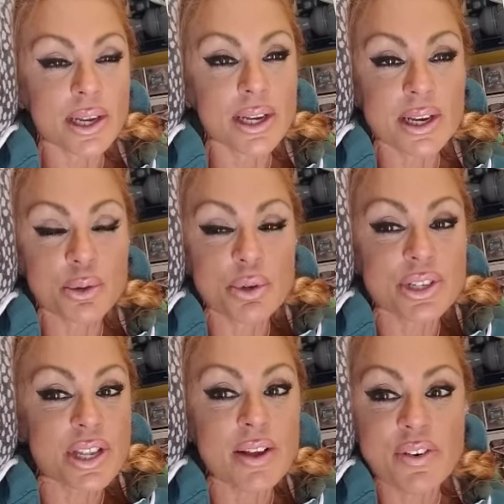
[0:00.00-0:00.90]
Like, in other
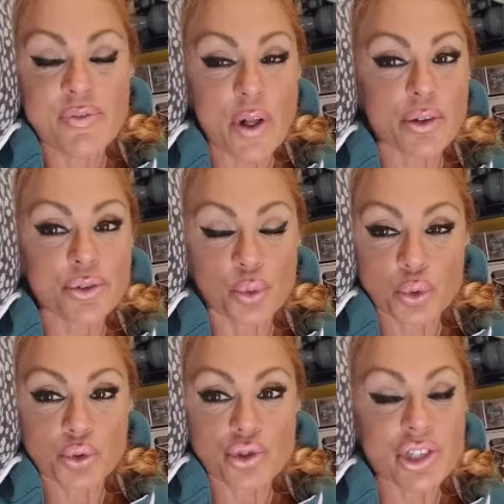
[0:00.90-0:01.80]
words, they have to follow the
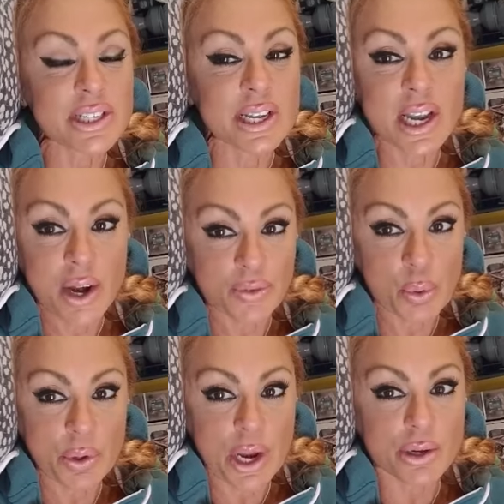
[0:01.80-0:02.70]
rules just like
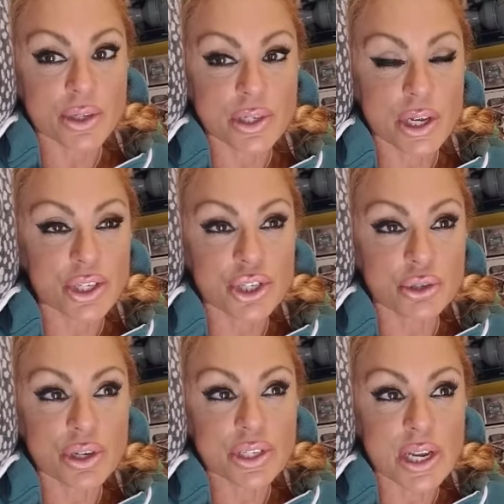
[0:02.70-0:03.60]
everyone else. As
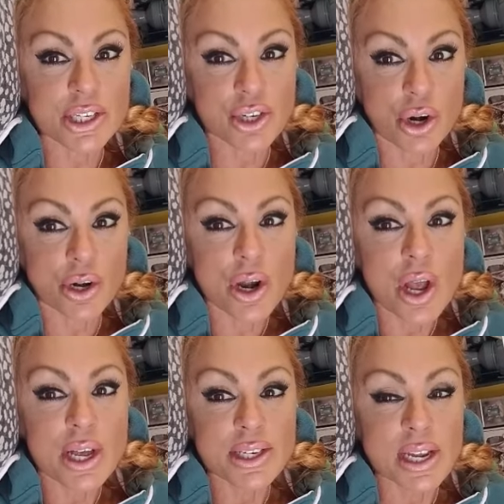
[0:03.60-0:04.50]
soon as they start
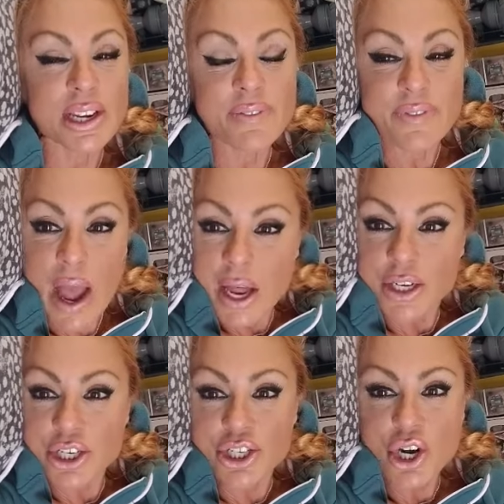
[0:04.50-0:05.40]
taking
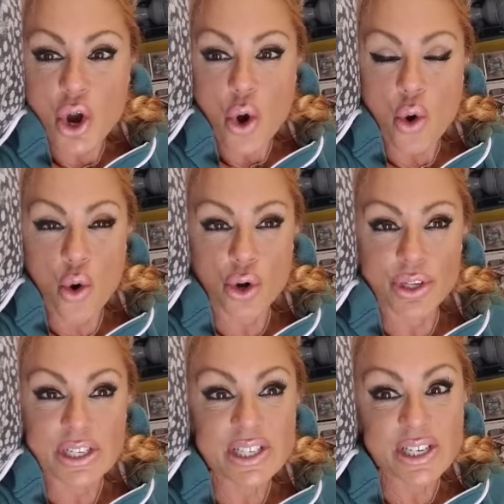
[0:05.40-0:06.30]
advantage, or
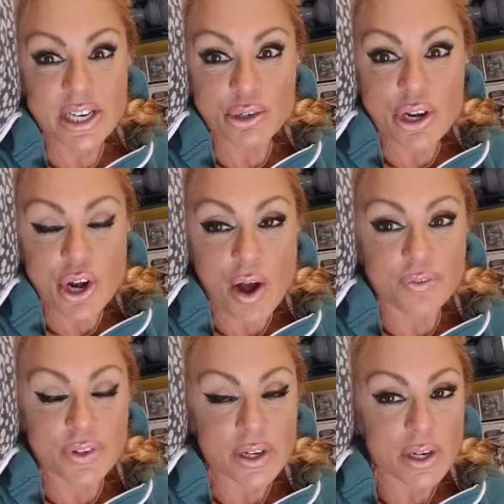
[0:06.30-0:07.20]
they scaring
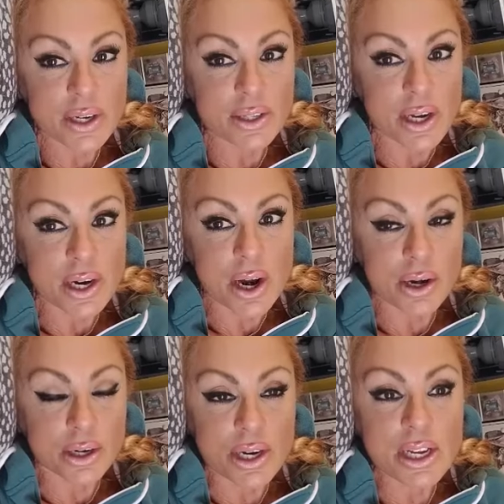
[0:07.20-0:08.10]
off the, the,
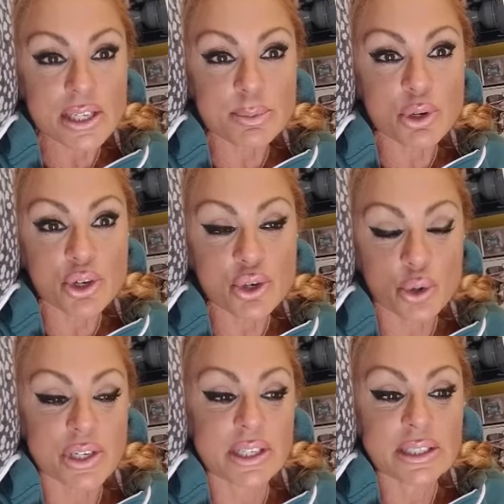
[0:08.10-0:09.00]
our customers,
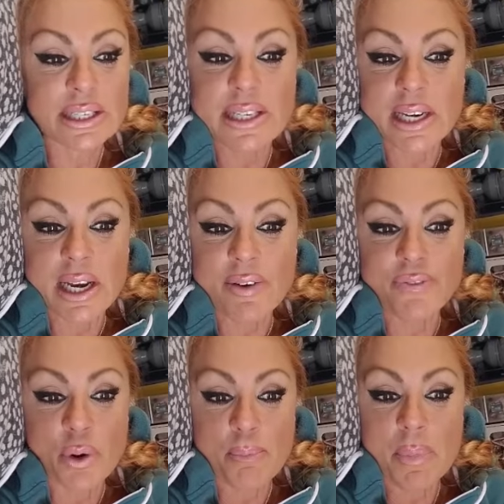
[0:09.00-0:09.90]
or soliciting
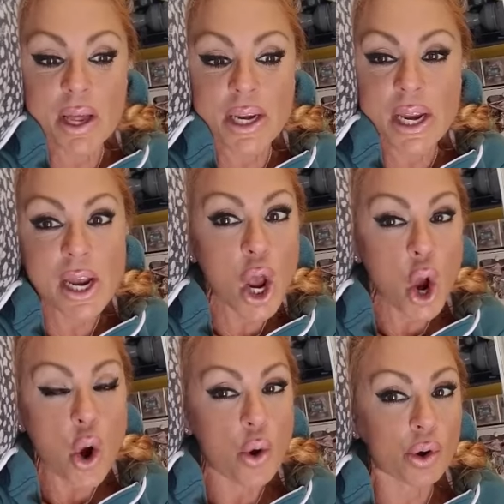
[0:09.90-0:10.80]
for money,
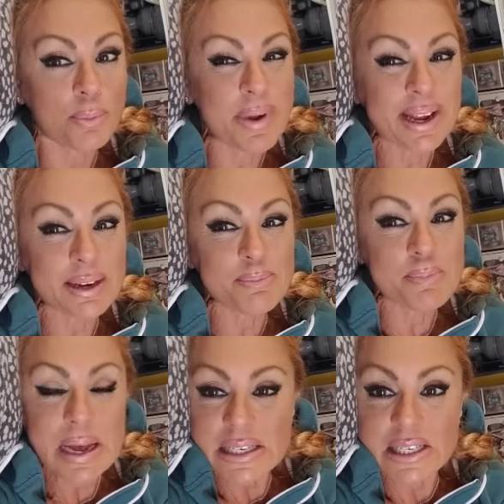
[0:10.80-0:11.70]
or
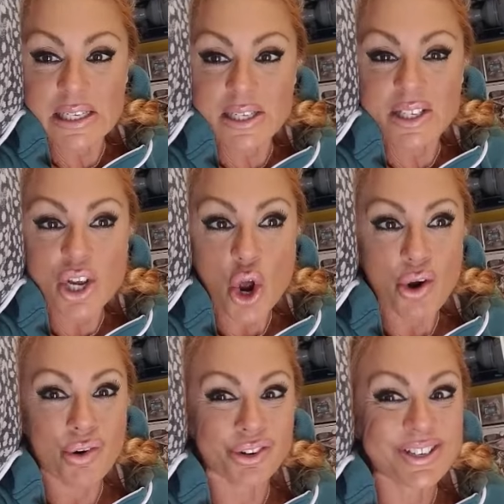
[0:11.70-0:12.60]
making messes,
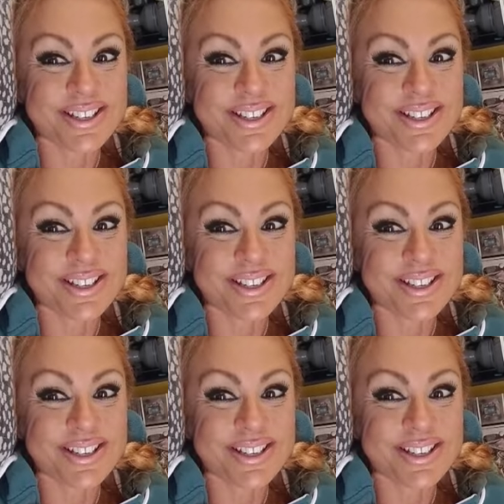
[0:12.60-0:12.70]
or